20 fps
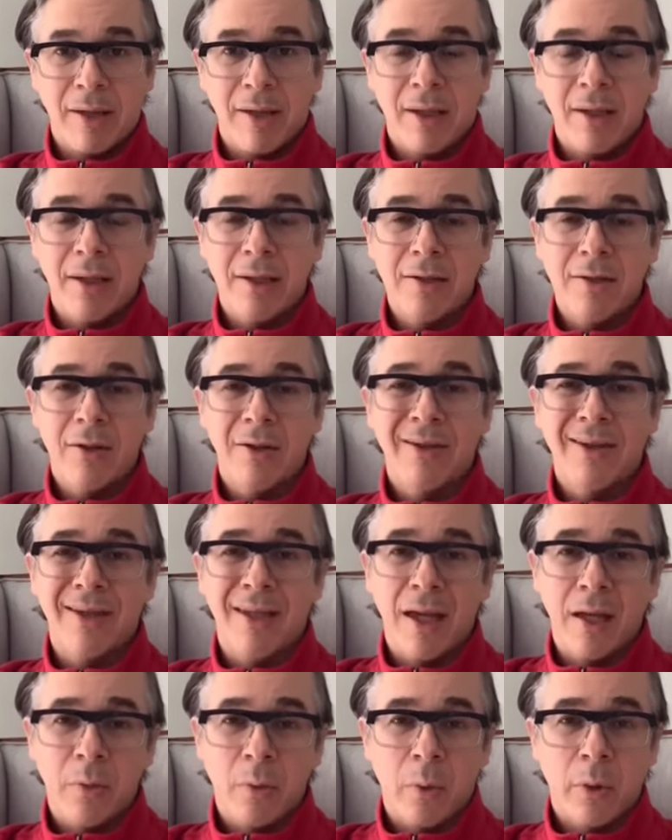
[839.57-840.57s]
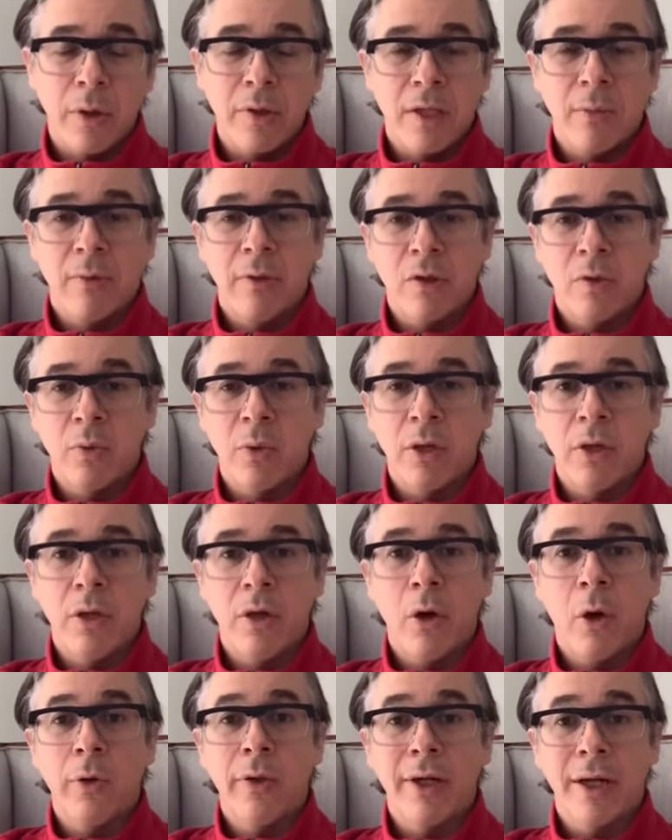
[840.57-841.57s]
It's not that worse because we know
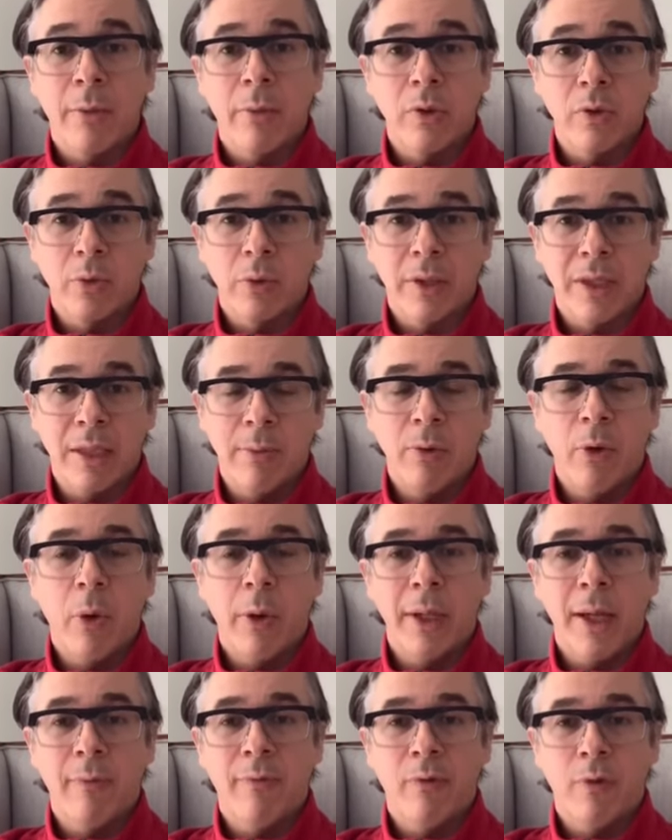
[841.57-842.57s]
the numbers will keep going up for a